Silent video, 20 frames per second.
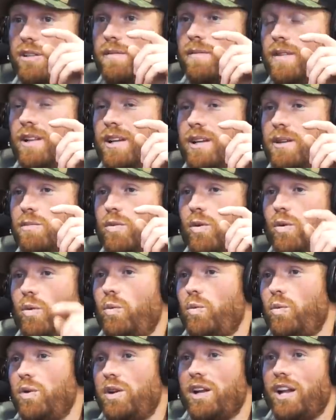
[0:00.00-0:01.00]
in, but
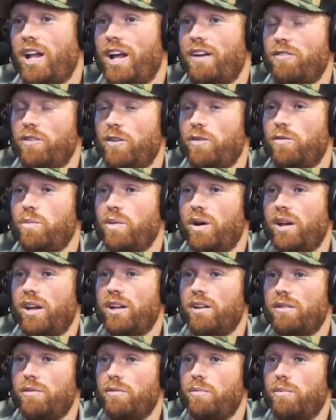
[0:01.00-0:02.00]
we didn't have enough
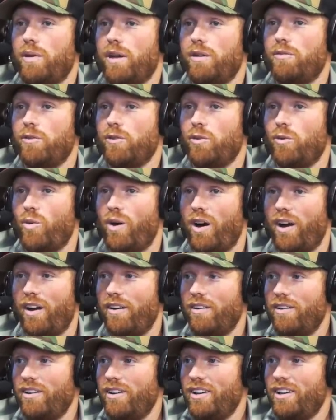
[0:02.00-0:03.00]
money to pay for the
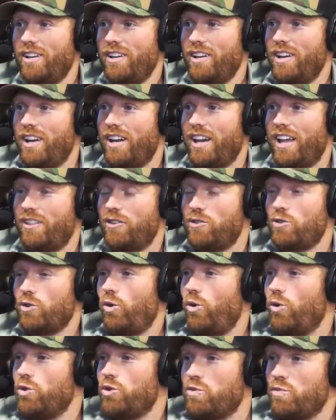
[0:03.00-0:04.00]
wire. Mm and I had this
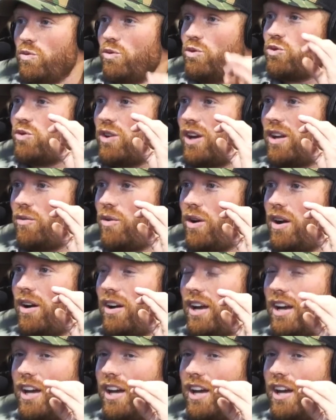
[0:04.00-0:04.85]
old smooth strand wire.